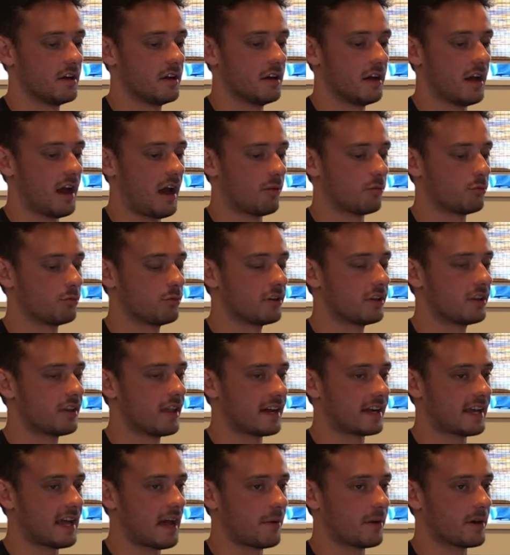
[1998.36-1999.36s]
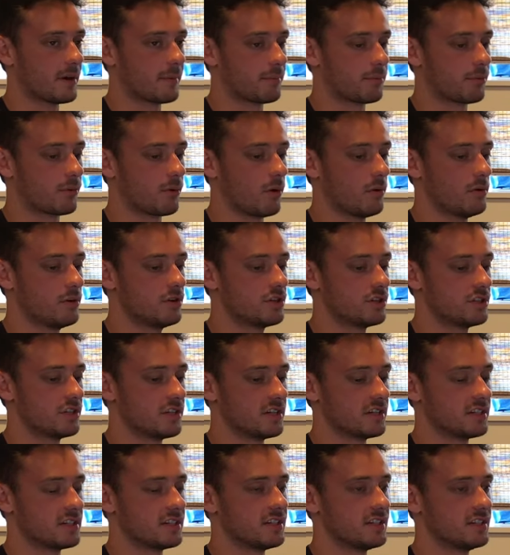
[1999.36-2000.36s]
I really like how he
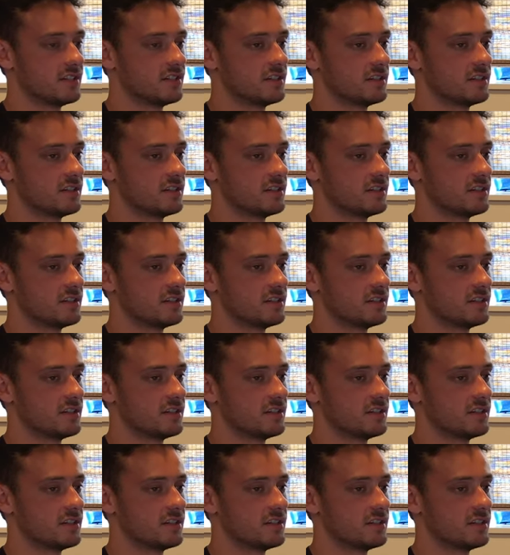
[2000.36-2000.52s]
approached this.